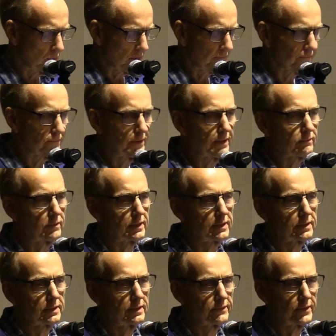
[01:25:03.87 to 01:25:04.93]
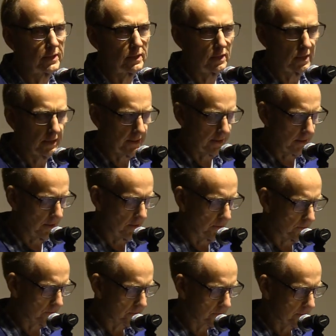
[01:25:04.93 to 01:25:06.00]
more frequent than our
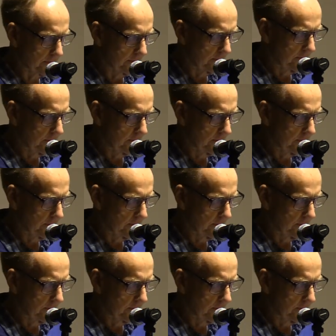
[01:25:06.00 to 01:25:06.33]
hellos.